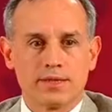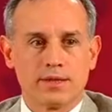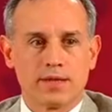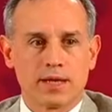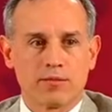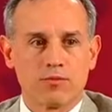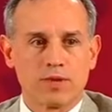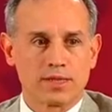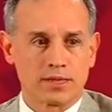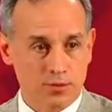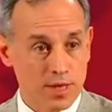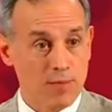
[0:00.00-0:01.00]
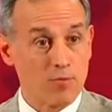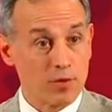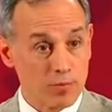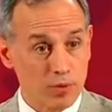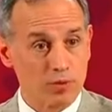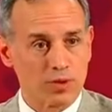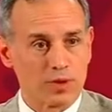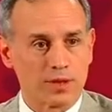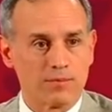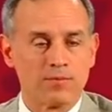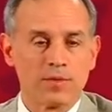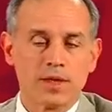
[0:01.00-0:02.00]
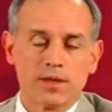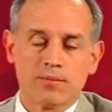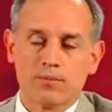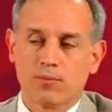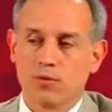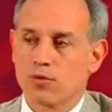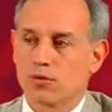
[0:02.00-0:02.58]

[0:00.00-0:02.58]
regarding the transmission rate